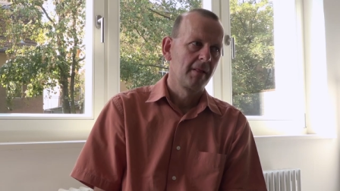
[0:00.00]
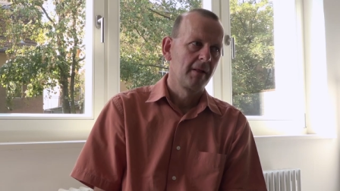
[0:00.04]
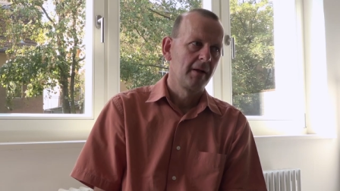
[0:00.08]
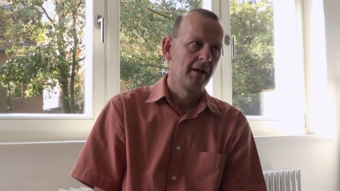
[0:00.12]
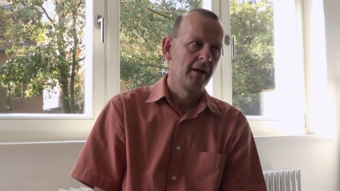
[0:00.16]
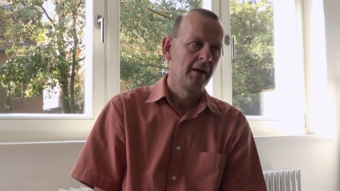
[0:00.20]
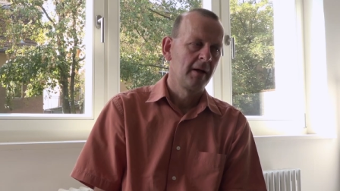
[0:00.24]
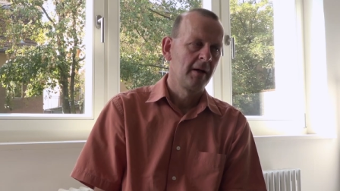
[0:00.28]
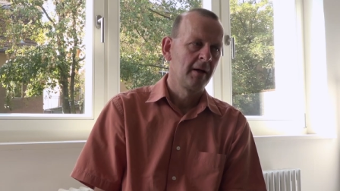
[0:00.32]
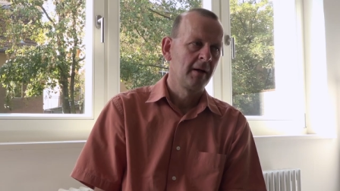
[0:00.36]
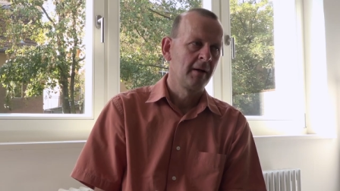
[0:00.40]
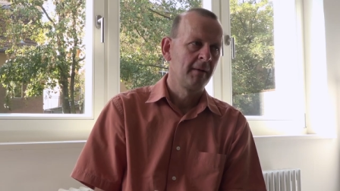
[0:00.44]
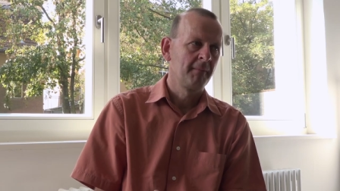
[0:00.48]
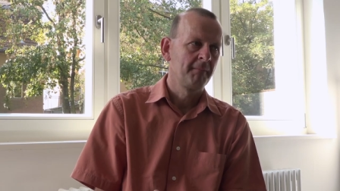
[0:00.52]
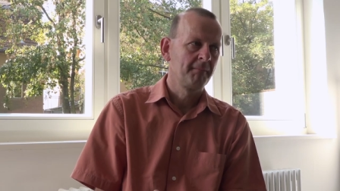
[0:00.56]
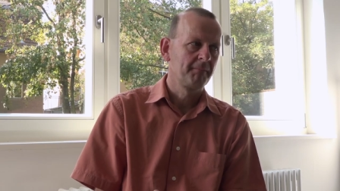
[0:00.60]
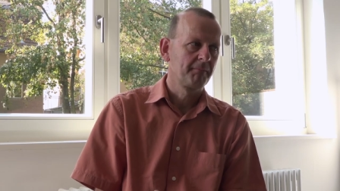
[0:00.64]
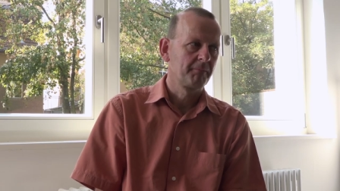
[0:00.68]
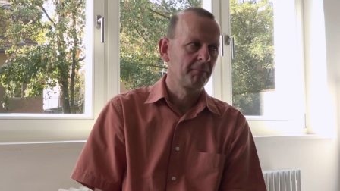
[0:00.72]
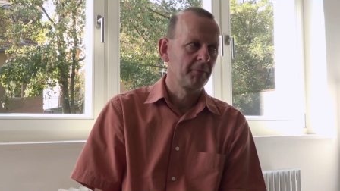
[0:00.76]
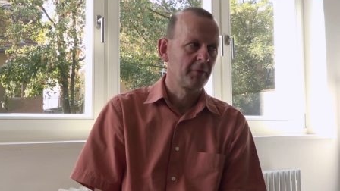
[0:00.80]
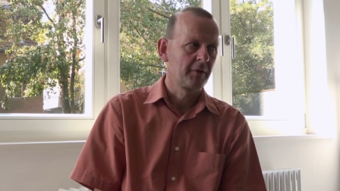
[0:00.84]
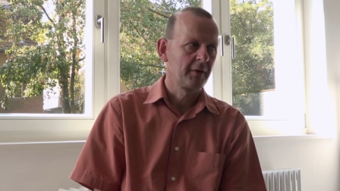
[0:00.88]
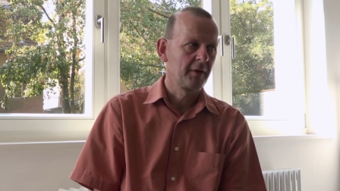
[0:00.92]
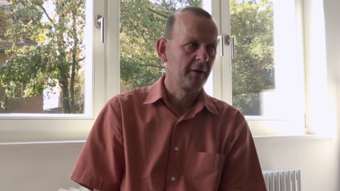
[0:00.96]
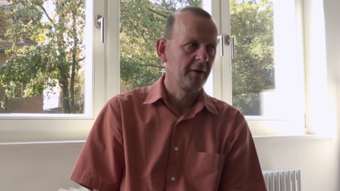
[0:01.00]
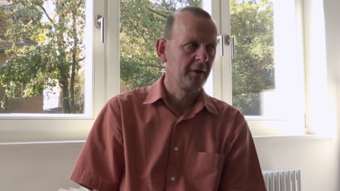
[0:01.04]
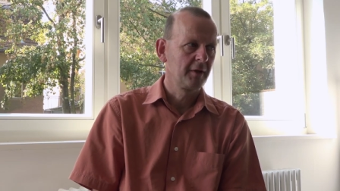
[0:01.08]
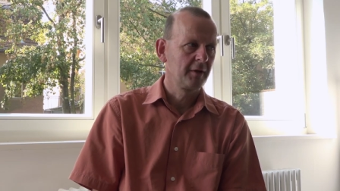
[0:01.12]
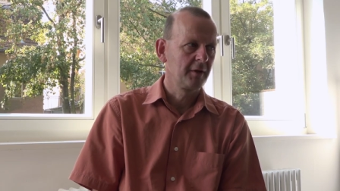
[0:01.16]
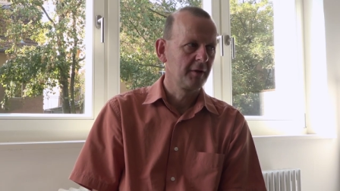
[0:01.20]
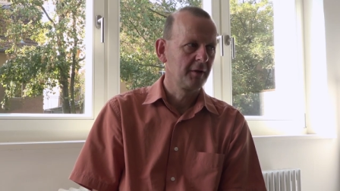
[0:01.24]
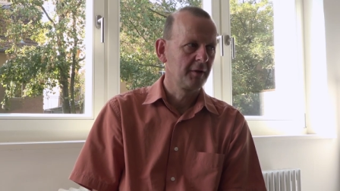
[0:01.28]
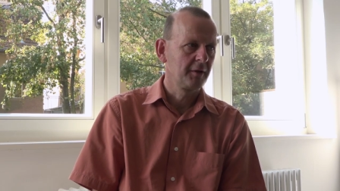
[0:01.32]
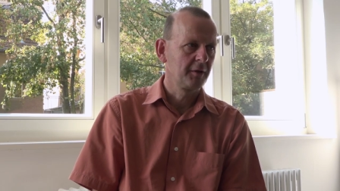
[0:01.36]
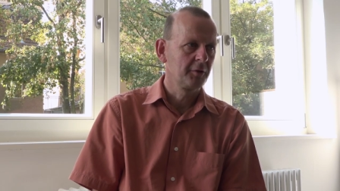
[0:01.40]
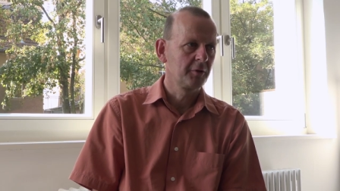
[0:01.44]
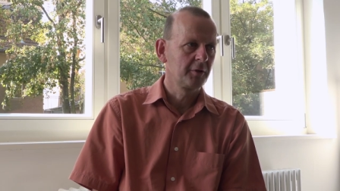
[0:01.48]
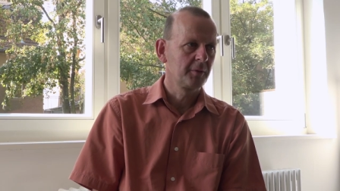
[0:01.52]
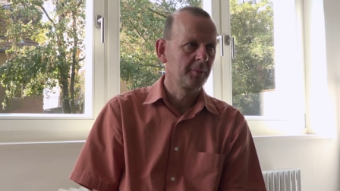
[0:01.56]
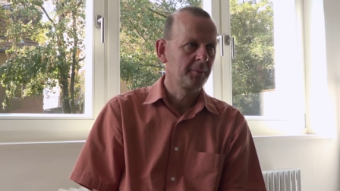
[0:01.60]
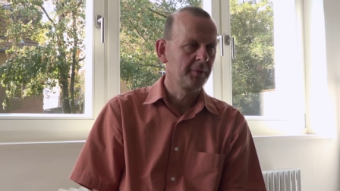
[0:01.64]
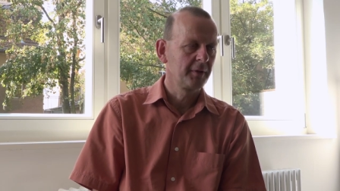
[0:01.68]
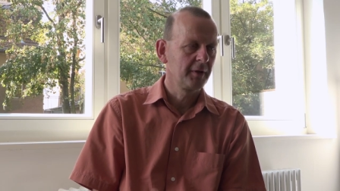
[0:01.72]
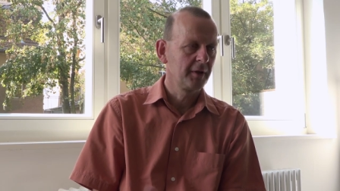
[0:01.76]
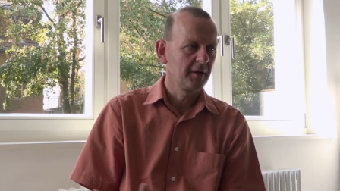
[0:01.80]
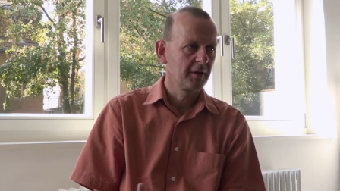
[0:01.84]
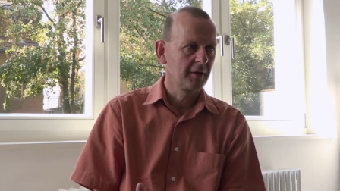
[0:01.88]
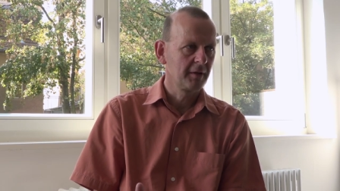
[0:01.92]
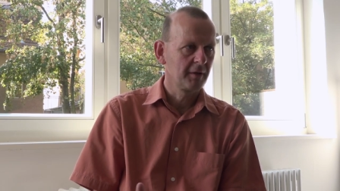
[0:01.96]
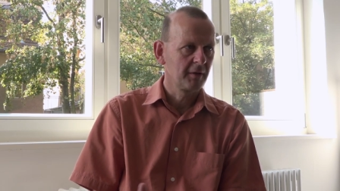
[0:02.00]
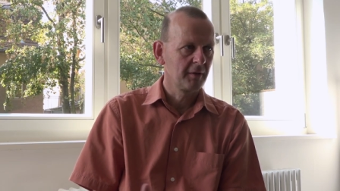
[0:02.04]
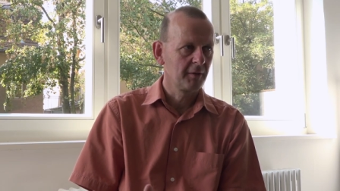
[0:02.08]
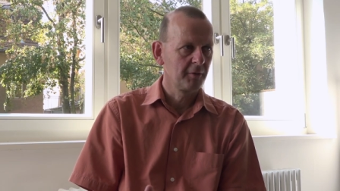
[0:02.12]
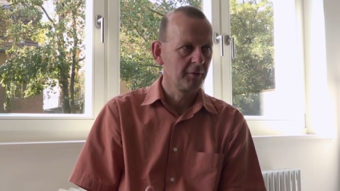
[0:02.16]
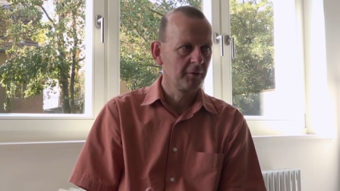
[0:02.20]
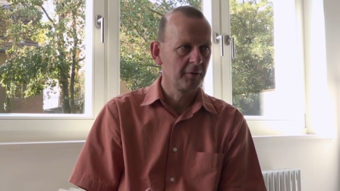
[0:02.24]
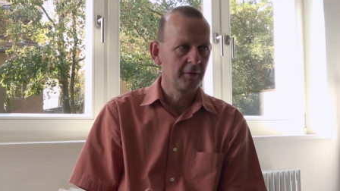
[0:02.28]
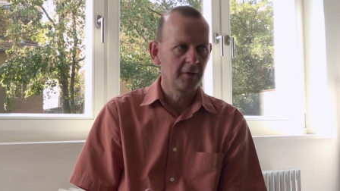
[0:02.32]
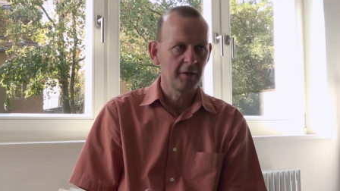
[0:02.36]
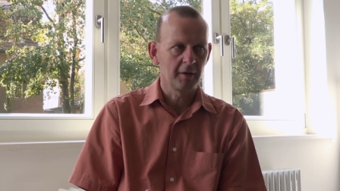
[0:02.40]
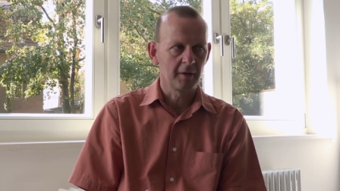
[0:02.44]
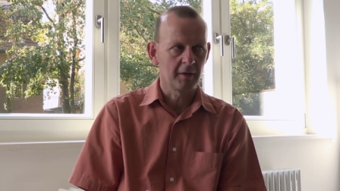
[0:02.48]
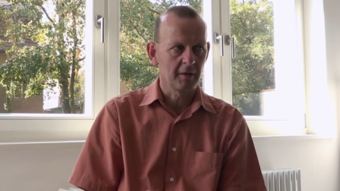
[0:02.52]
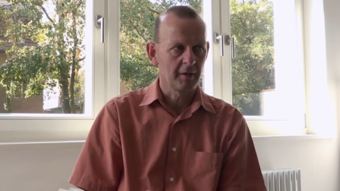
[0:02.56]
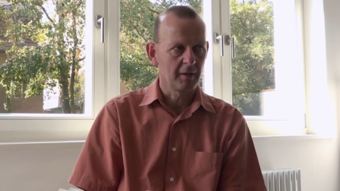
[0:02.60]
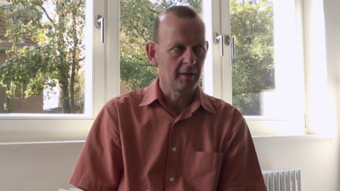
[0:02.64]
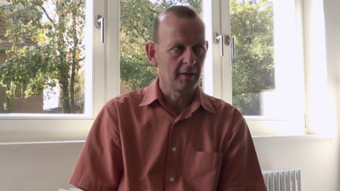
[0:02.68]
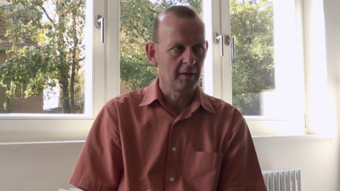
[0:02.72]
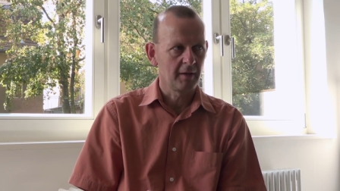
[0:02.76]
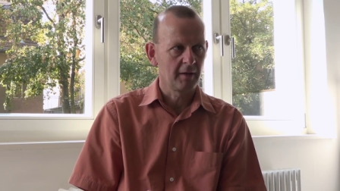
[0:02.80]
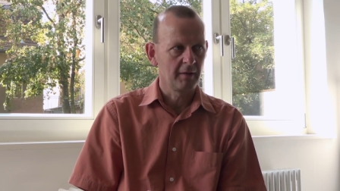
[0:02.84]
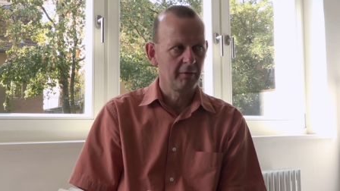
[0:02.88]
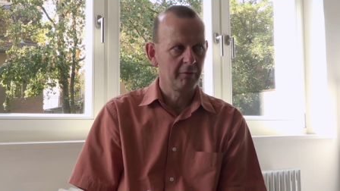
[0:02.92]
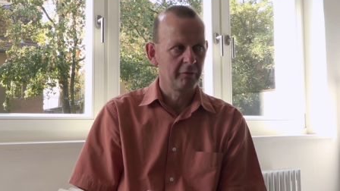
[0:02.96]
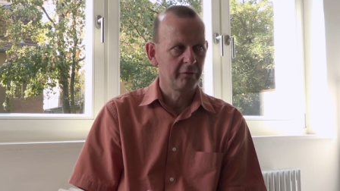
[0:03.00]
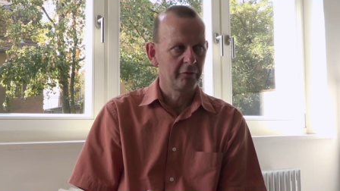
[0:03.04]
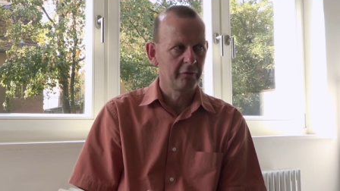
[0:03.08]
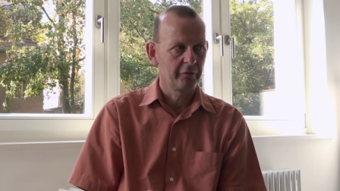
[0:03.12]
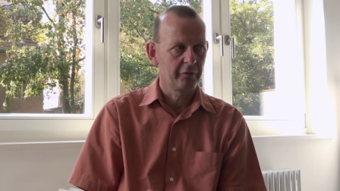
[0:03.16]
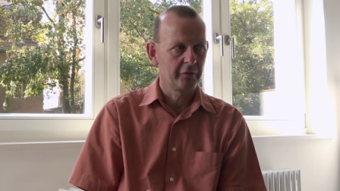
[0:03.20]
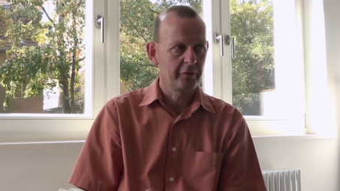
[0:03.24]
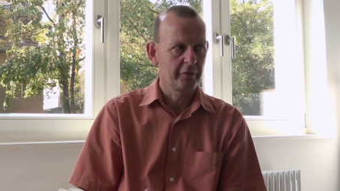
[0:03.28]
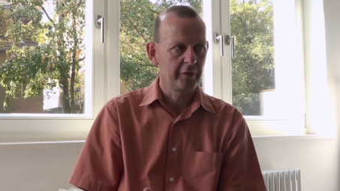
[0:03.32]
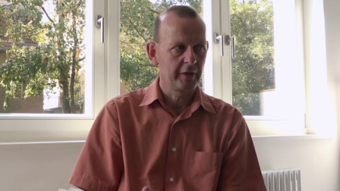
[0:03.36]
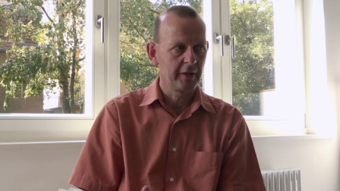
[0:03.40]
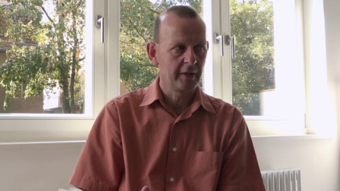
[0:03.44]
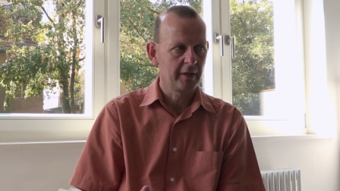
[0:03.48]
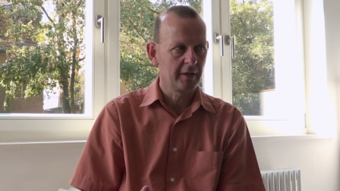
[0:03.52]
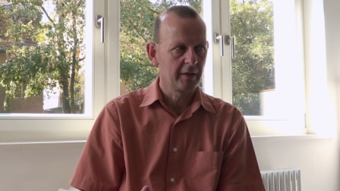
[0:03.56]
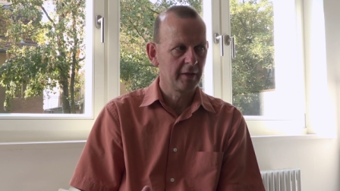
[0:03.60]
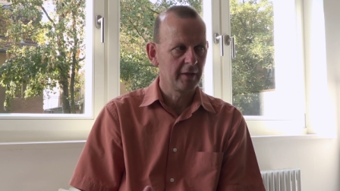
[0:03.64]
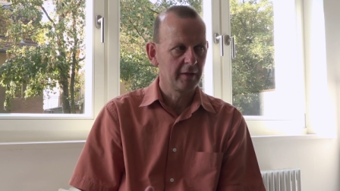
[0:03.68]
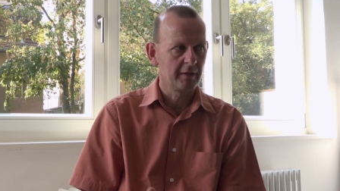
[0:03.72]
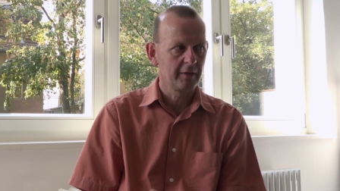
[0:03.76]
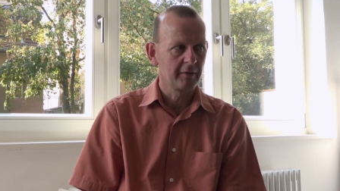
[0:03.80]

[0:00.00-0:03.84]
The European Union, I fear,